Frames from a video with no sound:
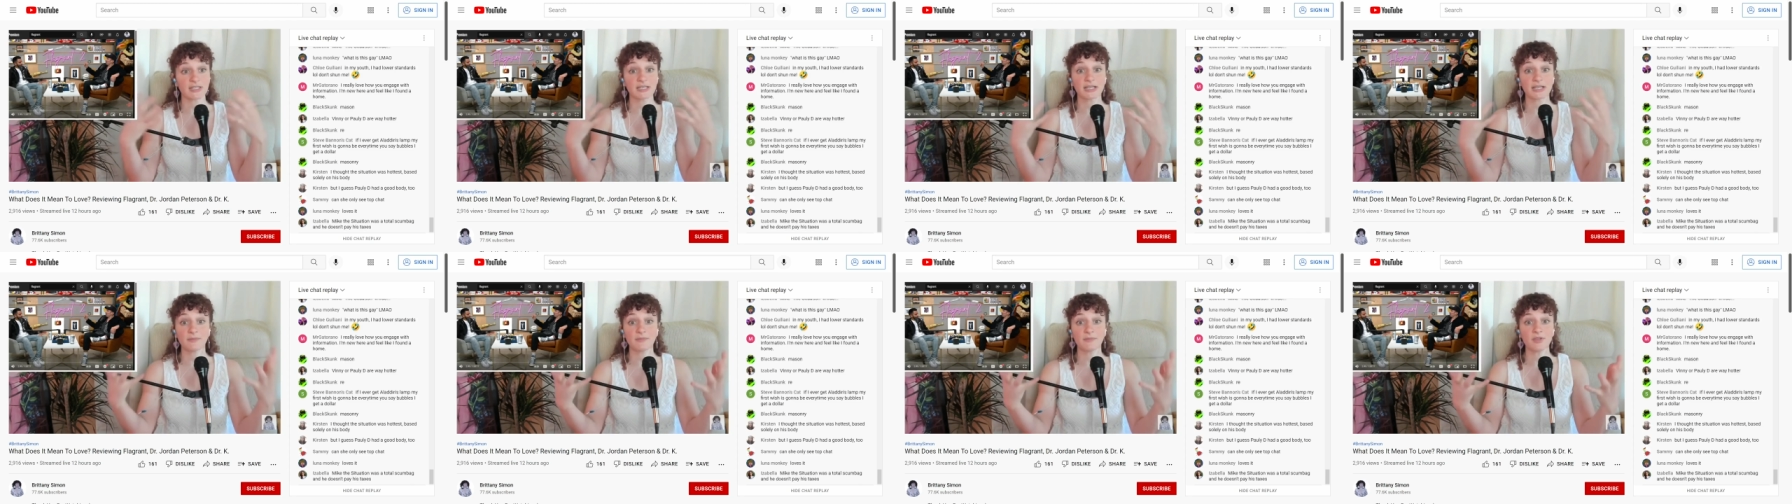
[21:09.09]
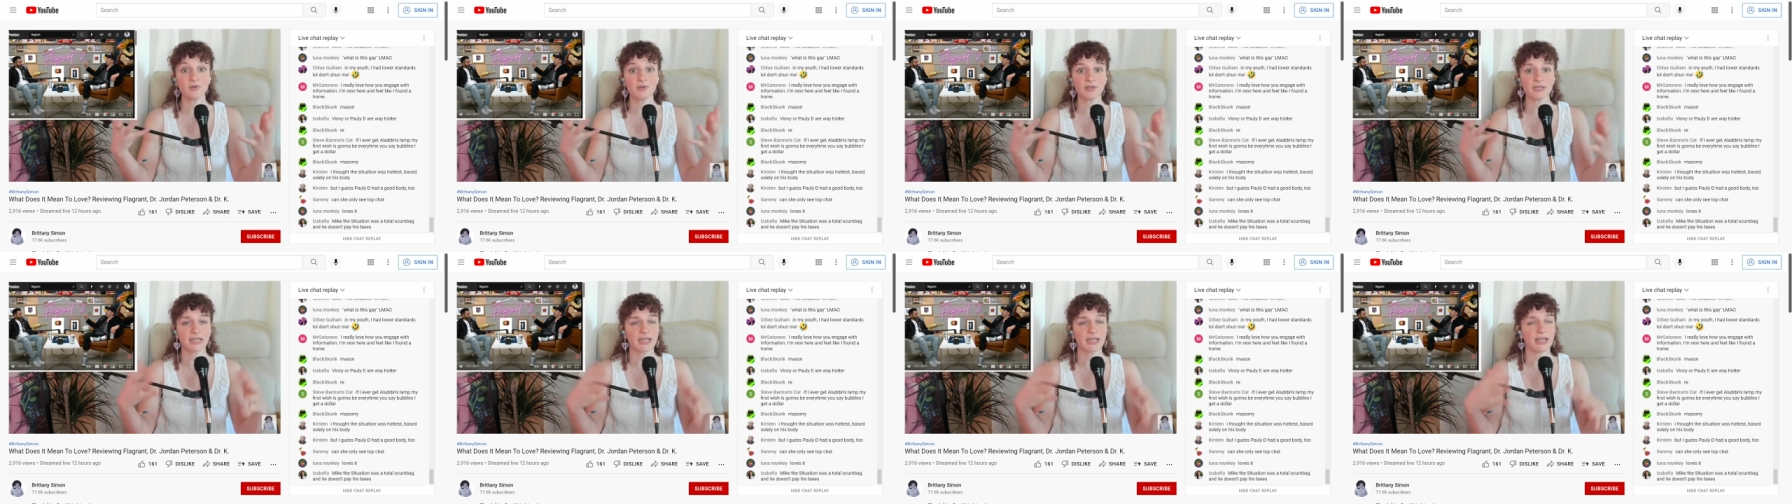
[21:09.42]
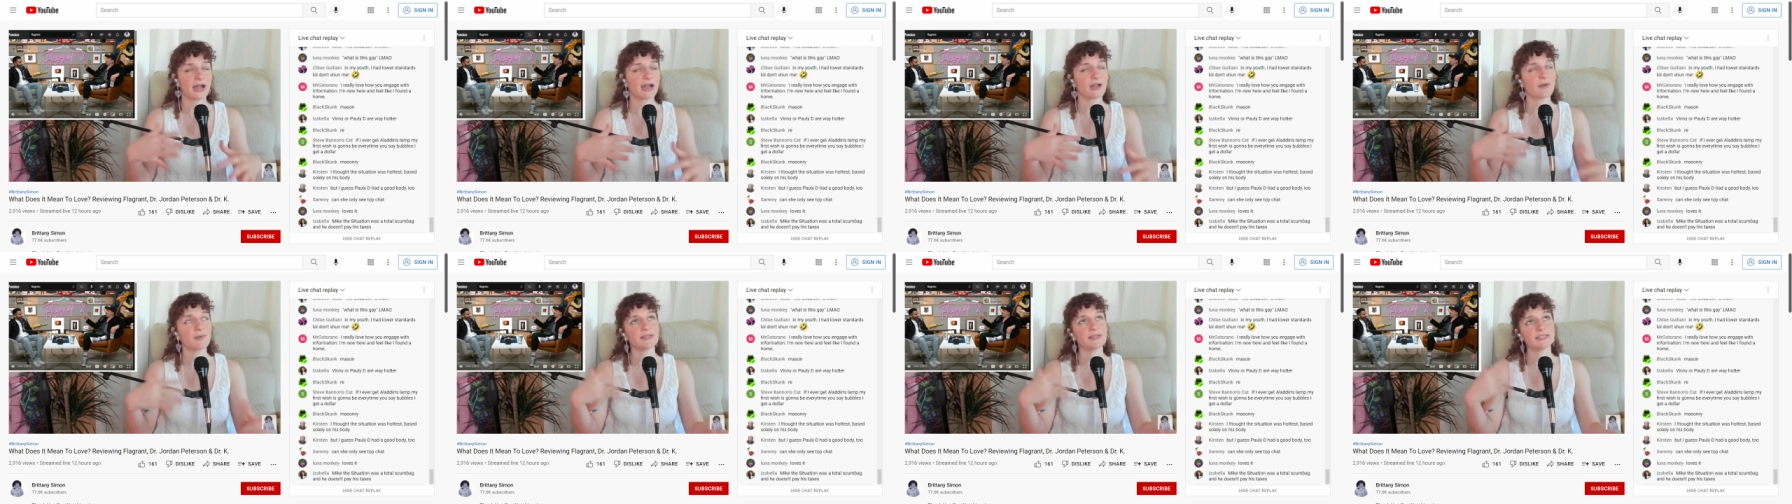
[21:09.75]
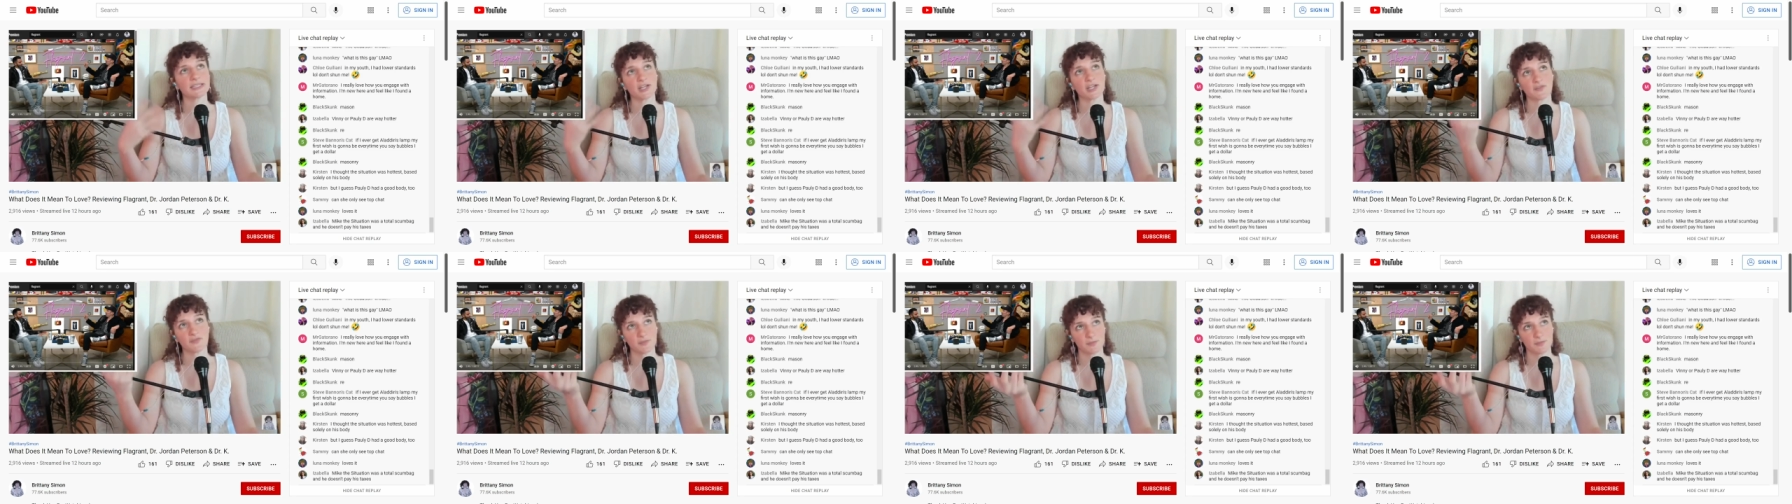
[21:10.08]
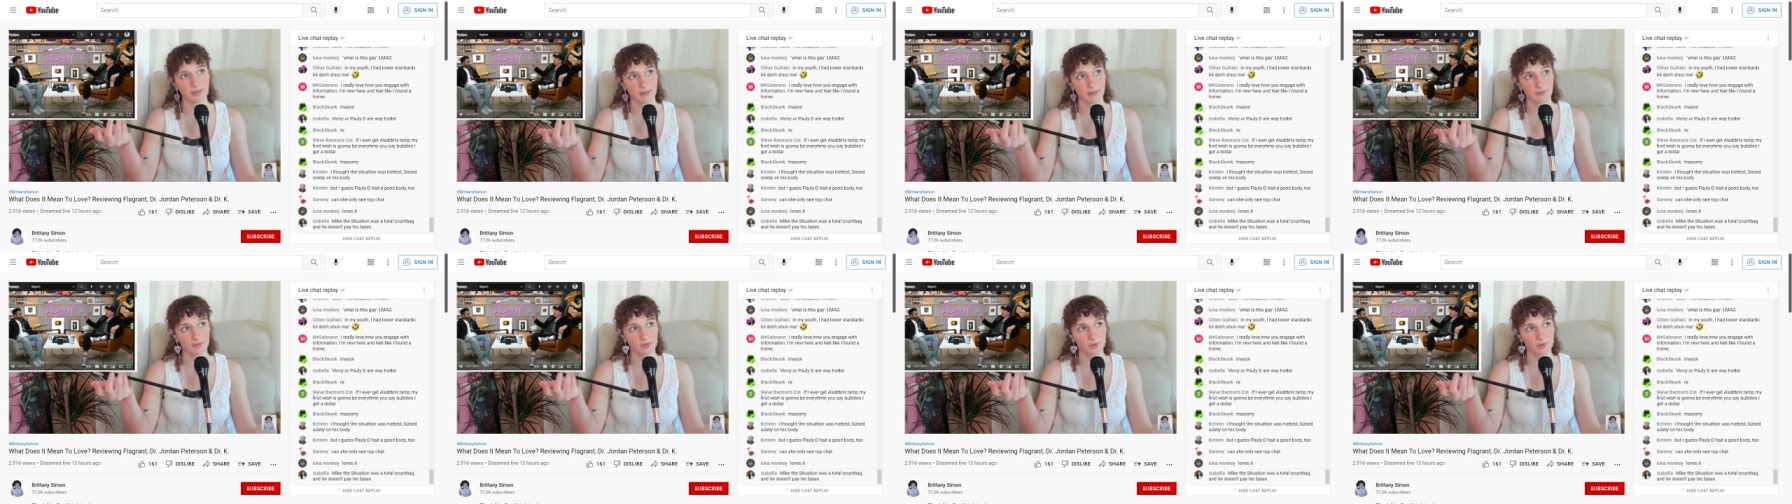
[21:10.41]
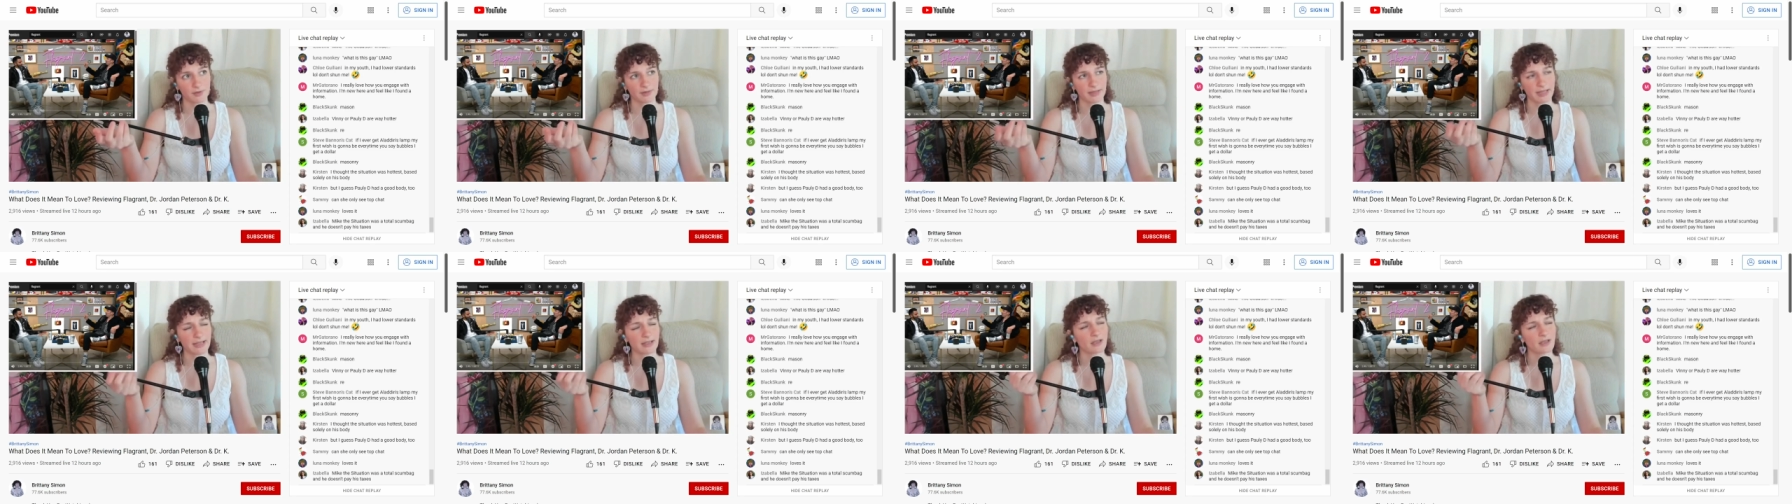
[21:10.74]
the community. I always hear from people who
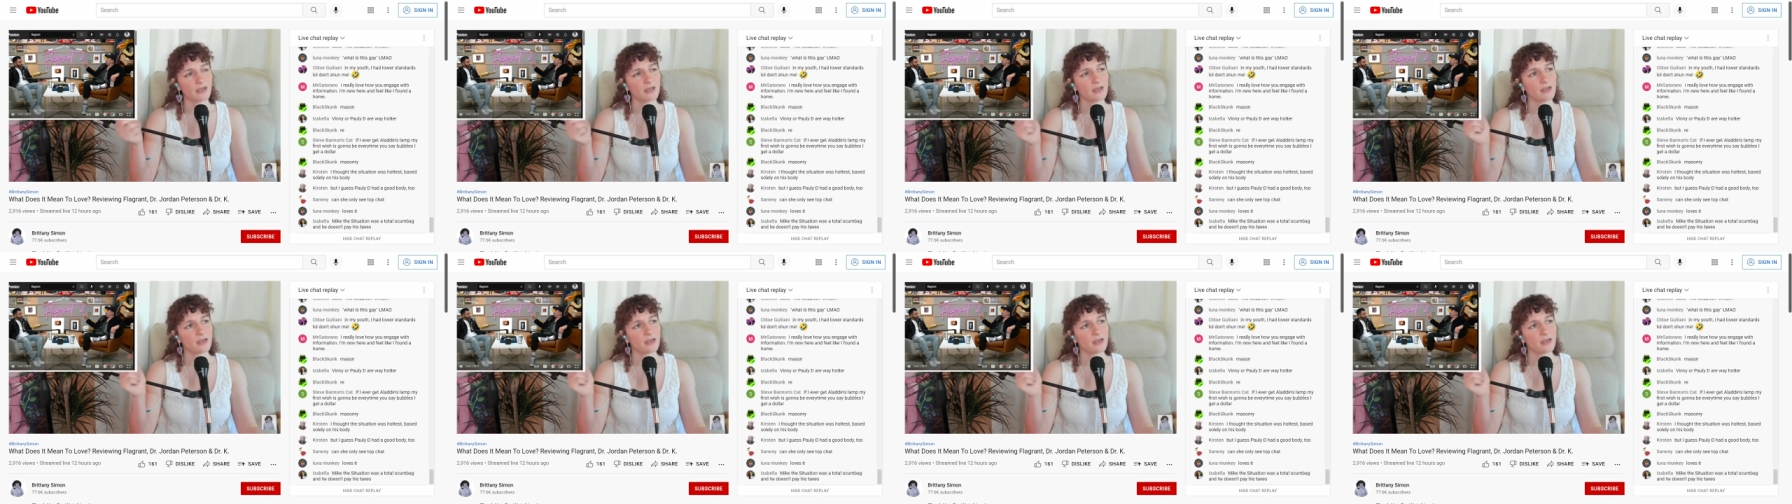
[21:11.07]
are like,